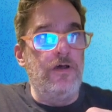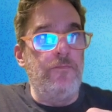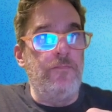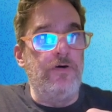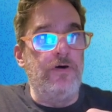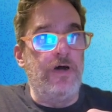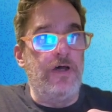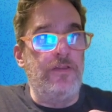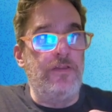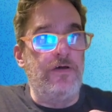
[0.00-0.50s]

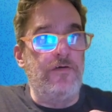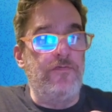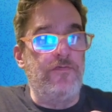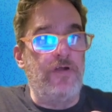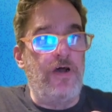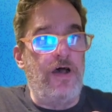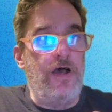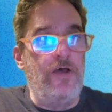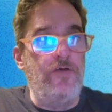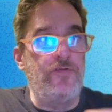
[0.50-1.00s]
Polenta
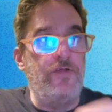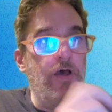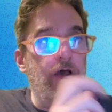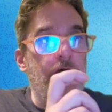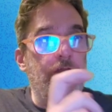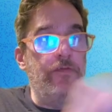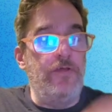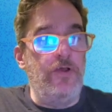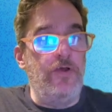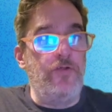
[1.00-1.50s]
fries.
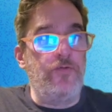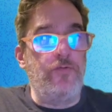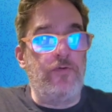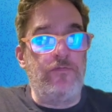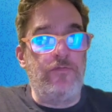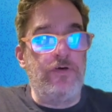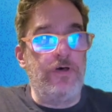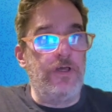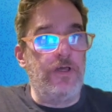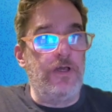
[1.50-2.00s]
These were
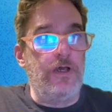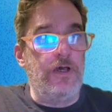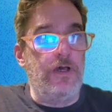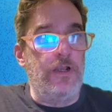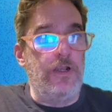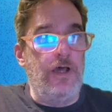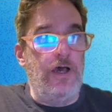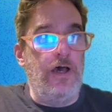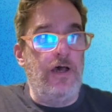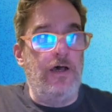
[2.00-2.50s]
really
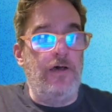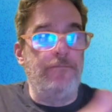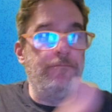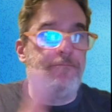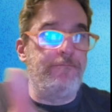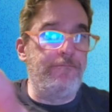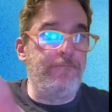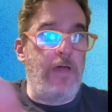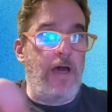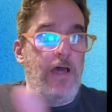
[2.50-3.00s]
good.
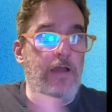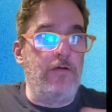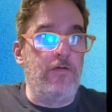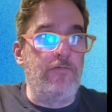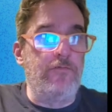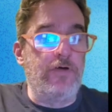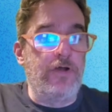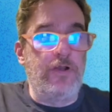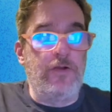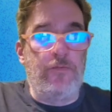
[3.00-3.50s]
Um, I don't
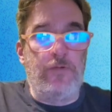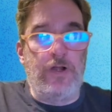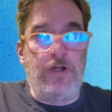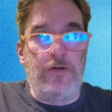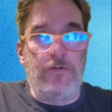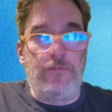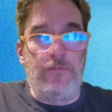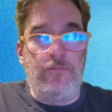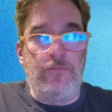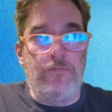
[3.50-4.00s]
really know
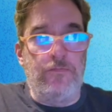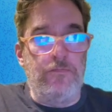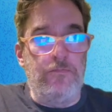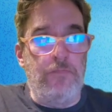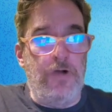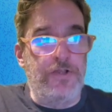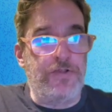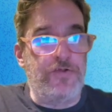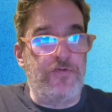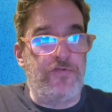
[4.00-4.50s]
what
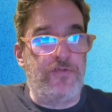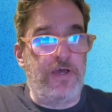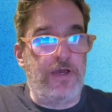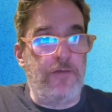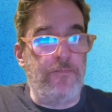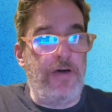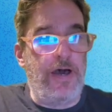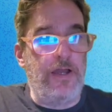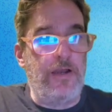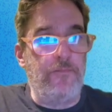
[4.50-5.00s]
much to say
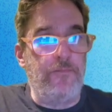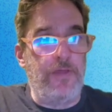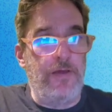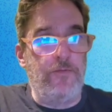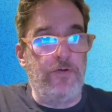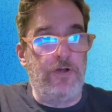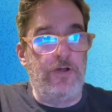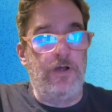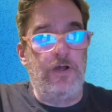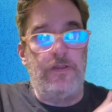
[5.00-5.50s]
about them. They
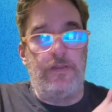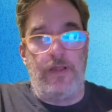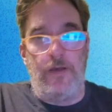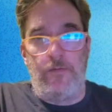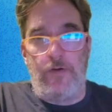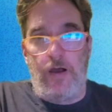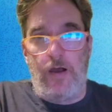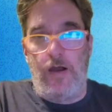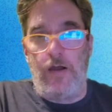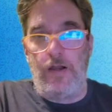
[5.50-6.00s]
were good. They
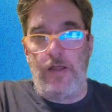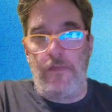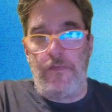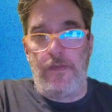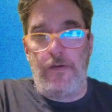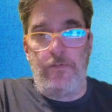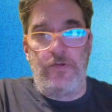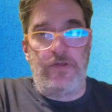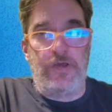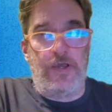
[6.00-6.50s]
were hearty.
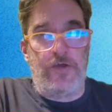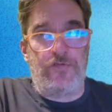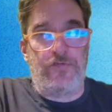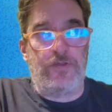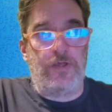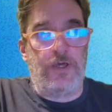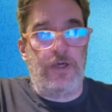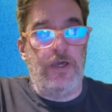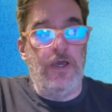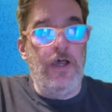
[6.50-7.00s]
They were
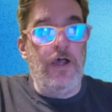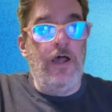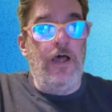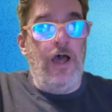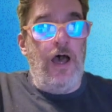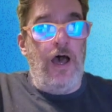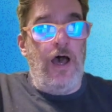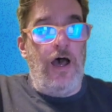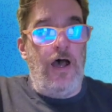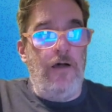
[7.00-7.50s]
tasty.
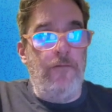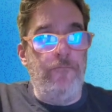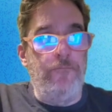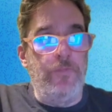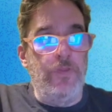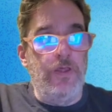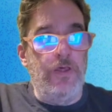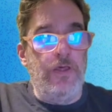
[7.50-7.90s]
Um,